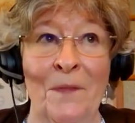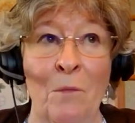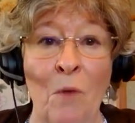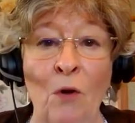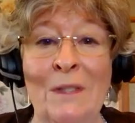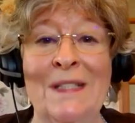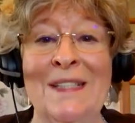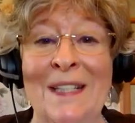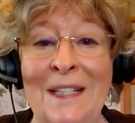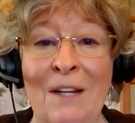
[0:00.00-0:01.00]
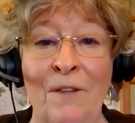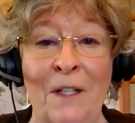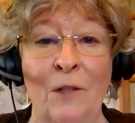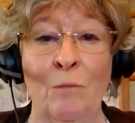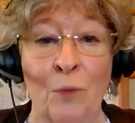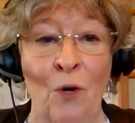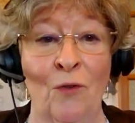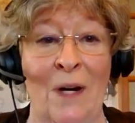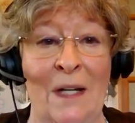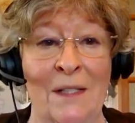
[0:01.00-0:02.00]
most significant
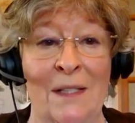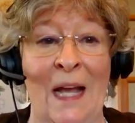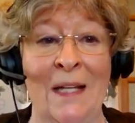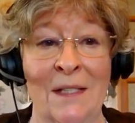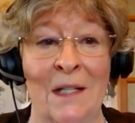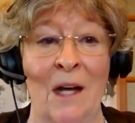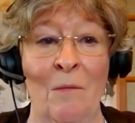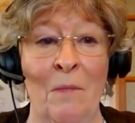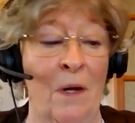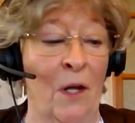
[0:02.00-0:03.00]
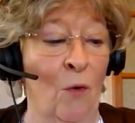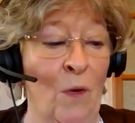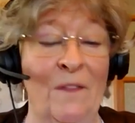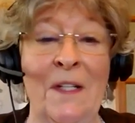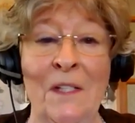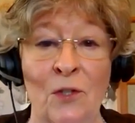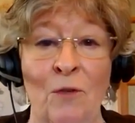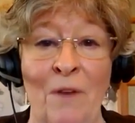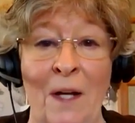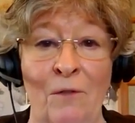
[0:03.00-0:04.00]
progress has come when these
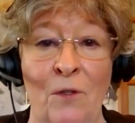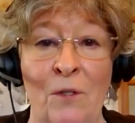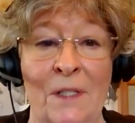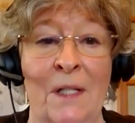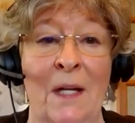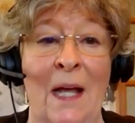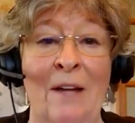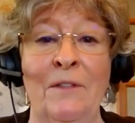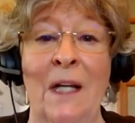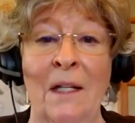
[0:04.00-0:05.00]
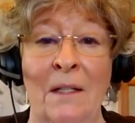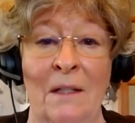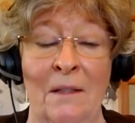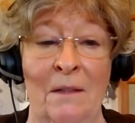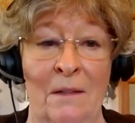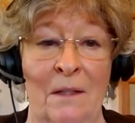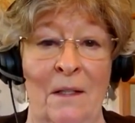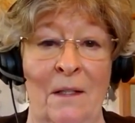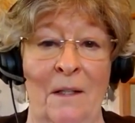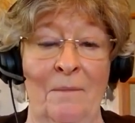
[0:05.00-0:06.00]
survivors have taken
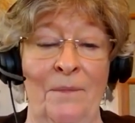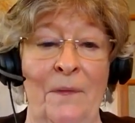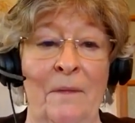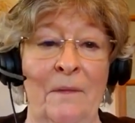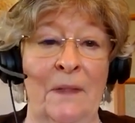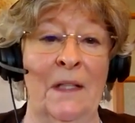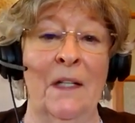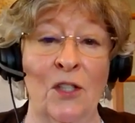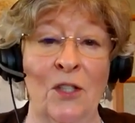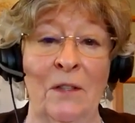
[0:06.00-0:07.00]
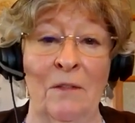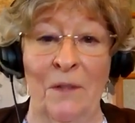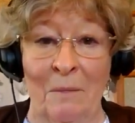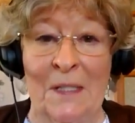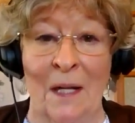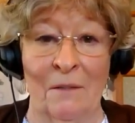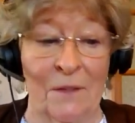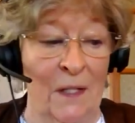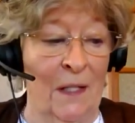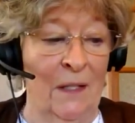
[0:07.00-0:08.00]
the initiative
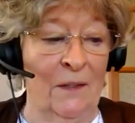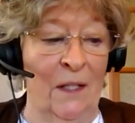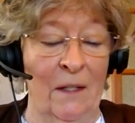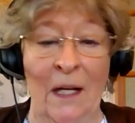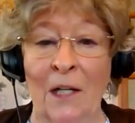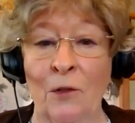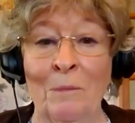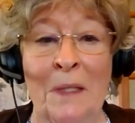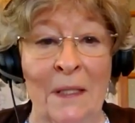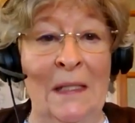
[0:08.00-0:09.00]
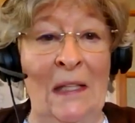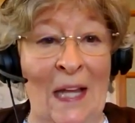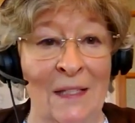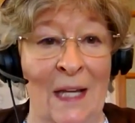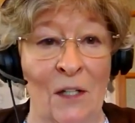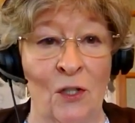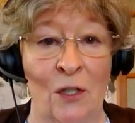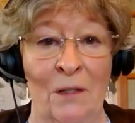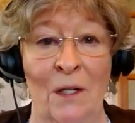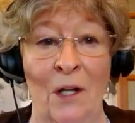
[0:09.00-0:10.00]
themselves. The Hader Beatty class
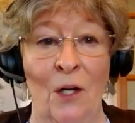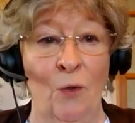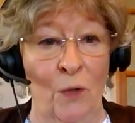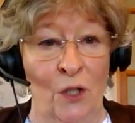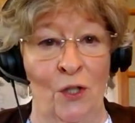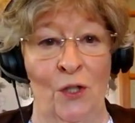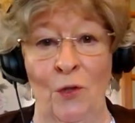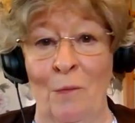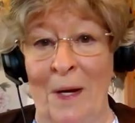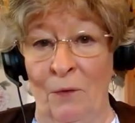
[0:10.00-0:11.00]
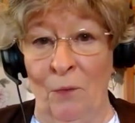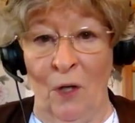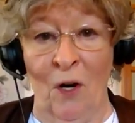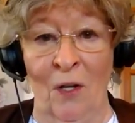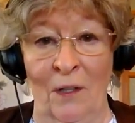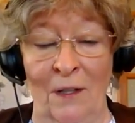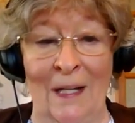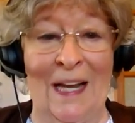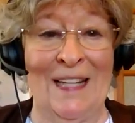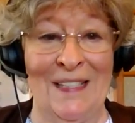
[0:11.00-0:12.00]
action, which you may recall,
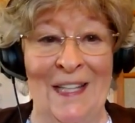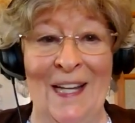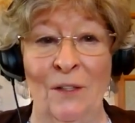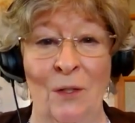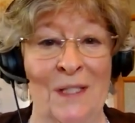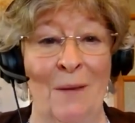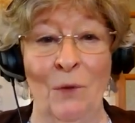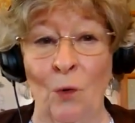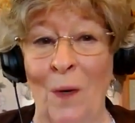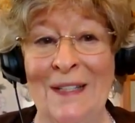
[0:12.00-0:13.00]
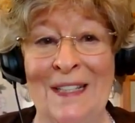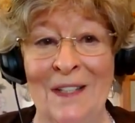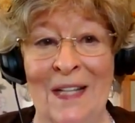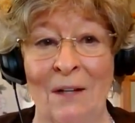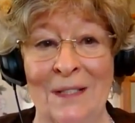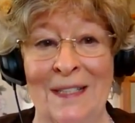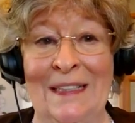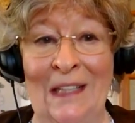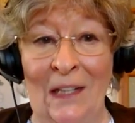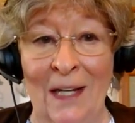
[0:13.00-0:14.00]
has led to some
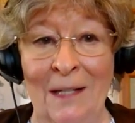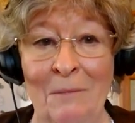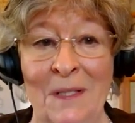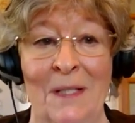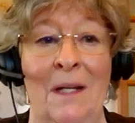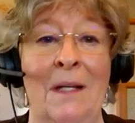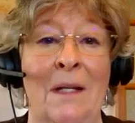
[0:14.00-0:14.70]
20,000 claims